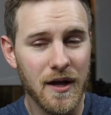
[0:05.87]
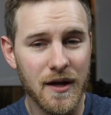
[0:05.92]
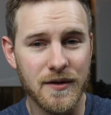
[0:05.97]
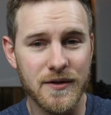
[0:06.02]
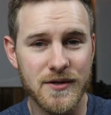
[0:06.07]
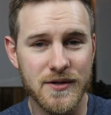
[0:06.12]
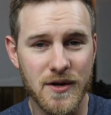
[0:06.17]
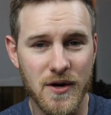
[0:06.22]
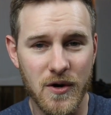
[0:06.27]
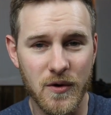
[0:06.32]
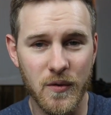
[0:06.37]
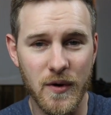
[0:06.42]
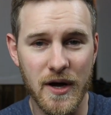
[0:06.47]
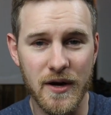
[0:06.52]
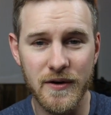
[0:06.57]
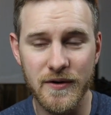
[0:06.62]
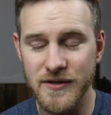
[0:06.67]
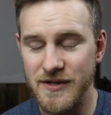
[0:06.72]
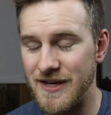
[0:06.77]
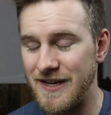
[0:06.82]
and
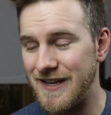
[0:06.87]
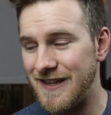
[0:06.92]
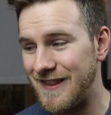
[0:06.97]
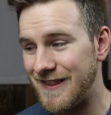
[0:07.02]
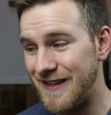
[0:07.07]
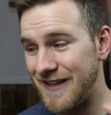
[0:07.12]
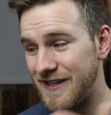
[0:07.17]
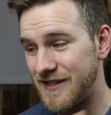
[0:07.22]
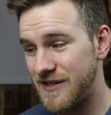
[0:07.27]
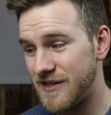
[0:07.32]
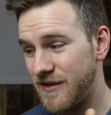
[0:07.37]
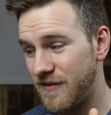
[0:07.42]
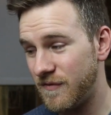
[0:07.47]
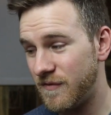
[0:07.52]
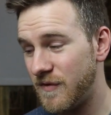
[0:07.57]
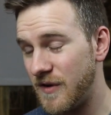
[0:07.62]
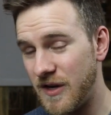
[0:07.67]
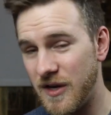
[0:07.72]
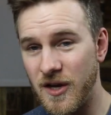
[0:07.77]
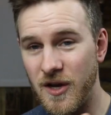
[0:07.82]
songwriters. And in this
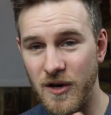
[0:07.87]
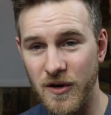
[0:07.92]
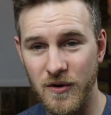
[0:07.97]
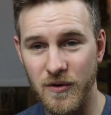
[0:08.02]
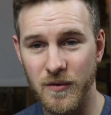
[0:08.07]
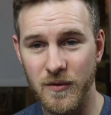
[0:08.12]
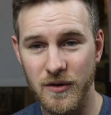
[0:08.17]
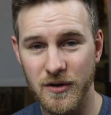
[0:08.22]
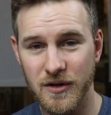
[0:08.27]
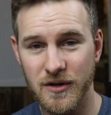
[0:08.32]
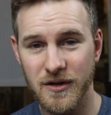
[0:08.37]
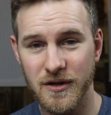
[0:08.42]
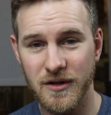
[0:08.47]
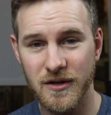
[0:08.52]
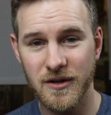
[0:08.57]
video,